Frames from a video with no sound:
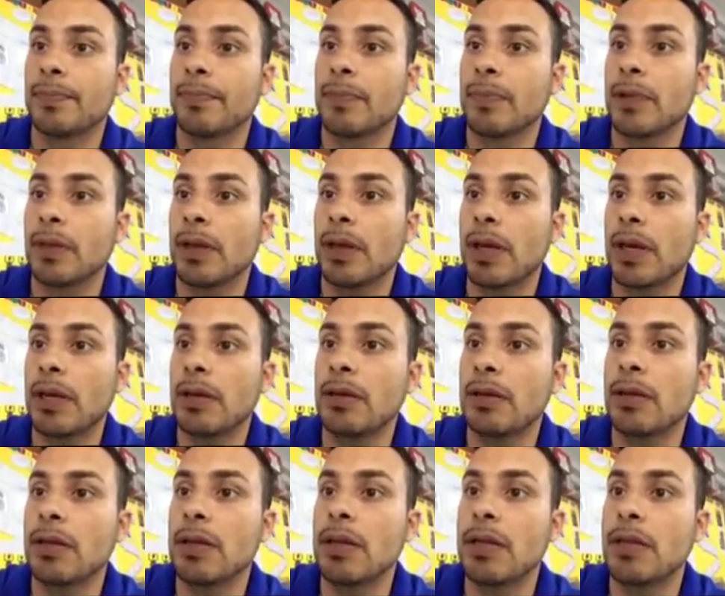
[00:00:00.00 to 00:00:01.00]
Okay?
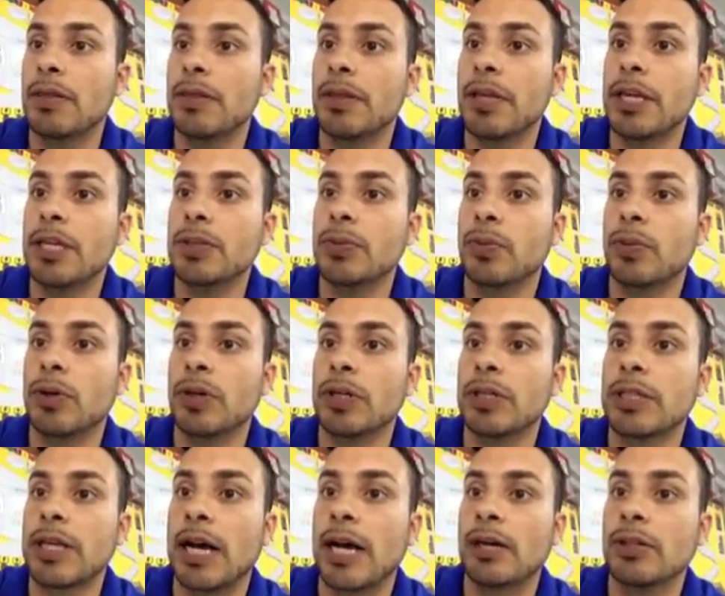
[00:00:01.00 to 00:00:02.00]
This works
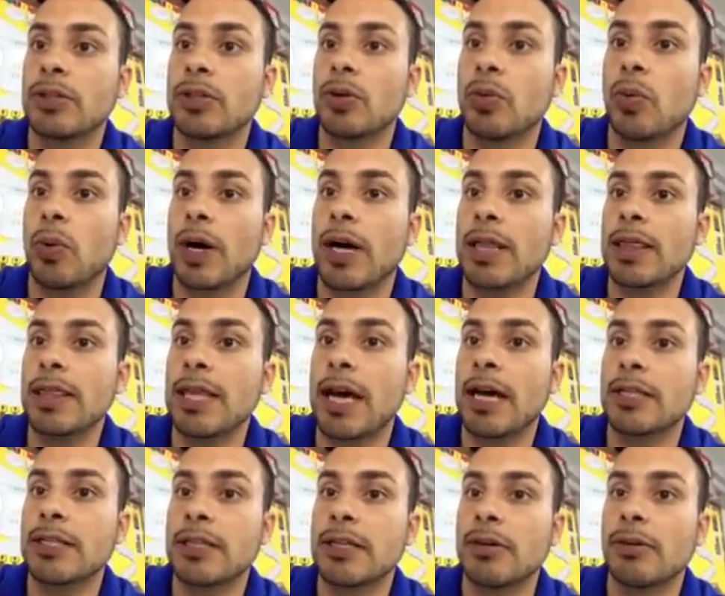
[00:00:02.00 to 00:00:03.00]
out to
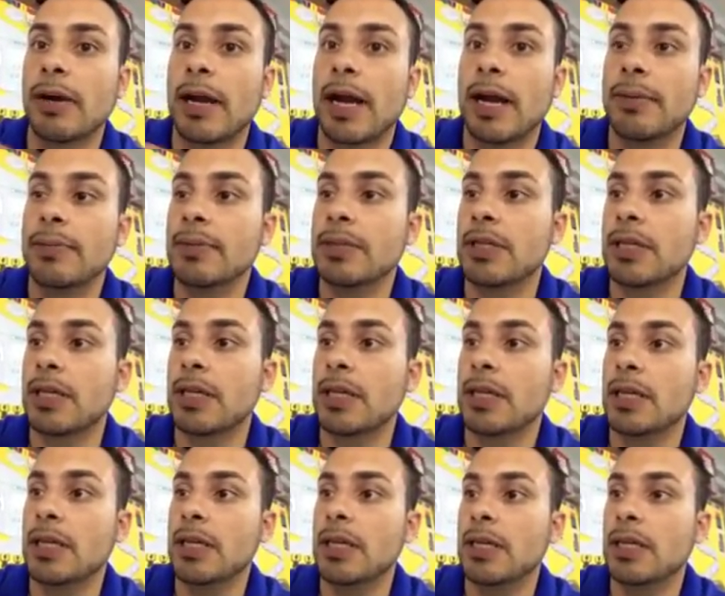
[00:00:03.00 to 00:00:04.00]
1,000 grams
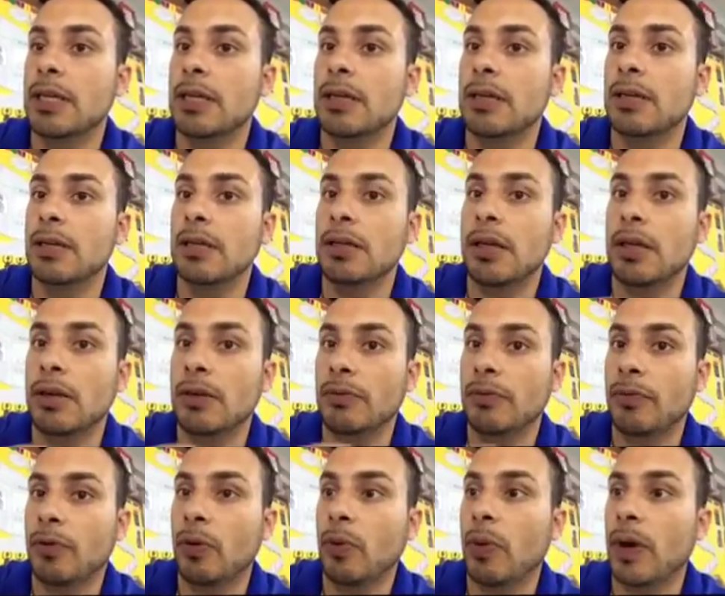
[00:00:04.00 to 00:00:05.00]

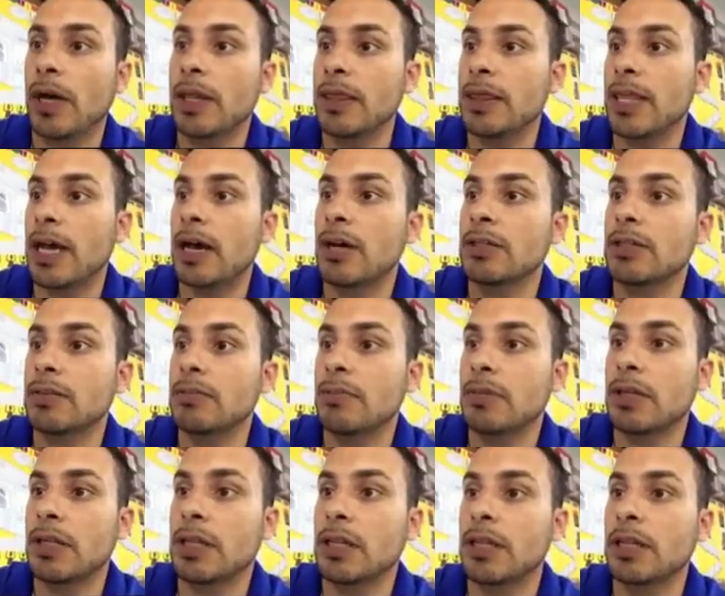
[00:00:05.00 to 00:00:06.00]
for 1,000
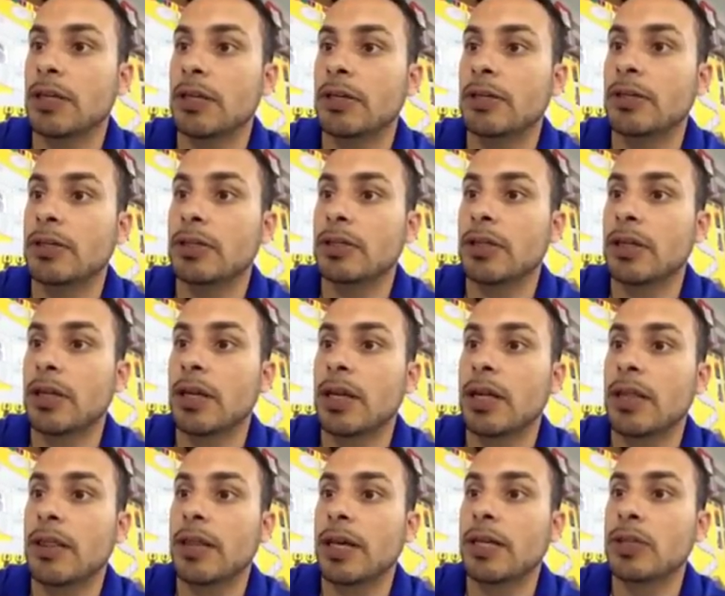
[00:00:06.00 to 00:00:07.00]
milliliters.
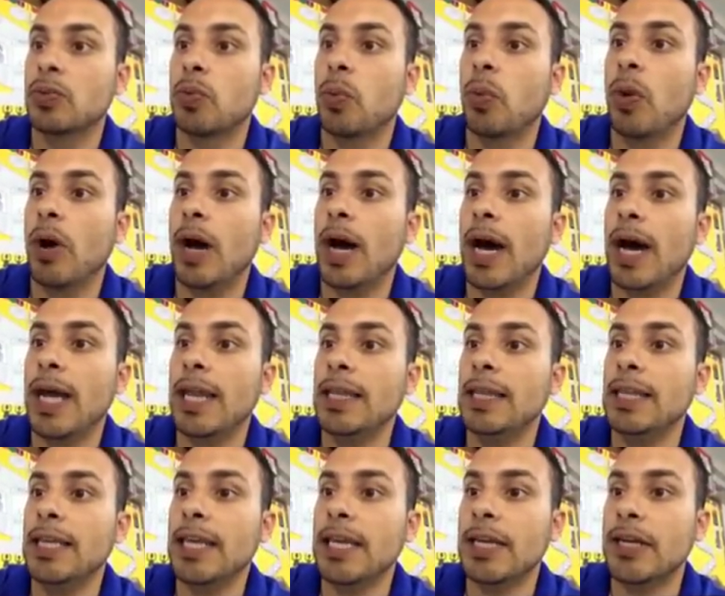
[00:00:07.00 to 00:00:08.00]
That's 1
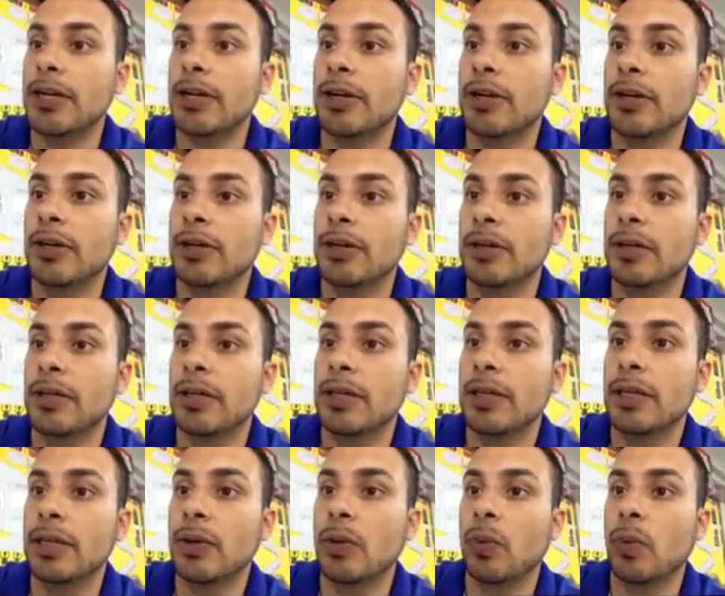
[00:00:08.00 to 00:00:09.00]
liter
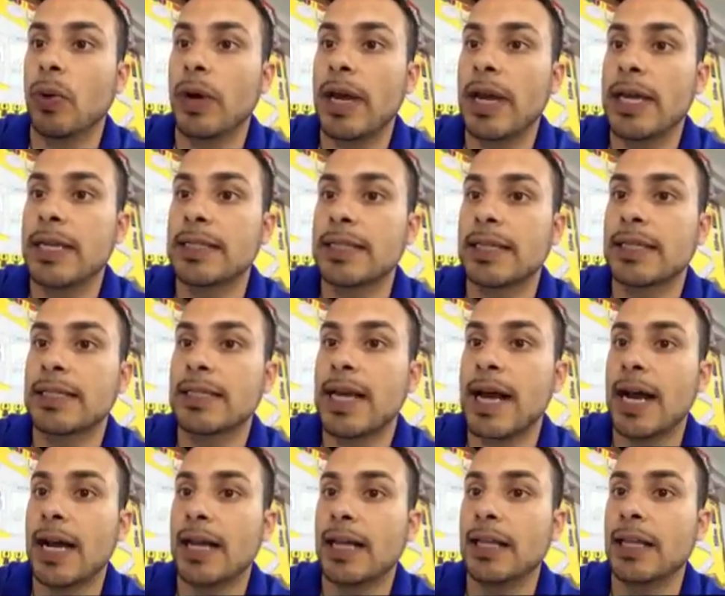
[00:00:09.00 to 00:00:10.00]
weighs
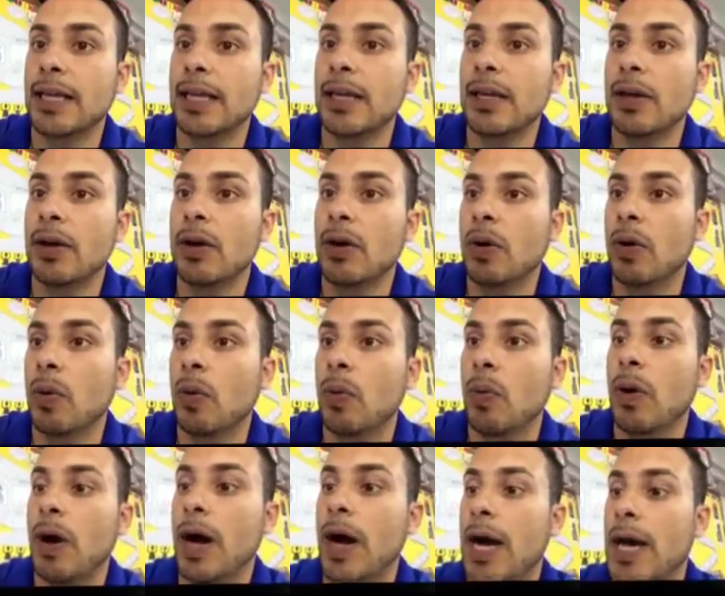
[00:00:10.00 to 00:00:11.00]
exactly
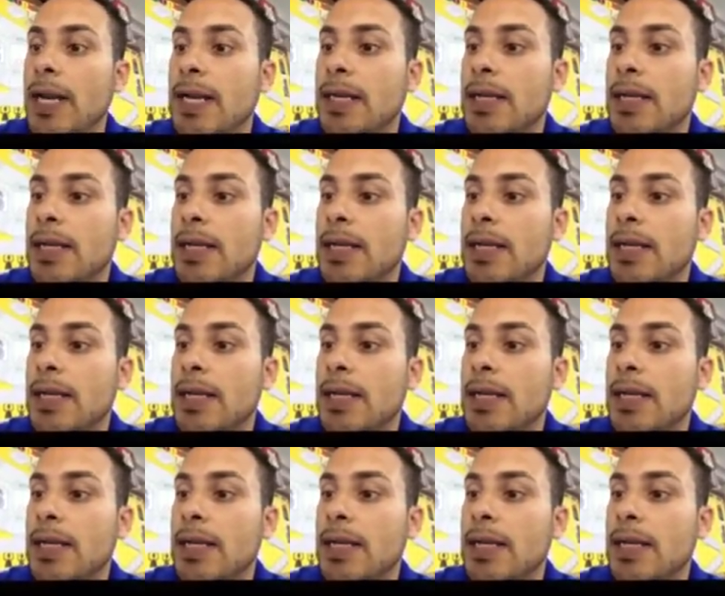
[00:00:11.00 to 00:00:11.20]
1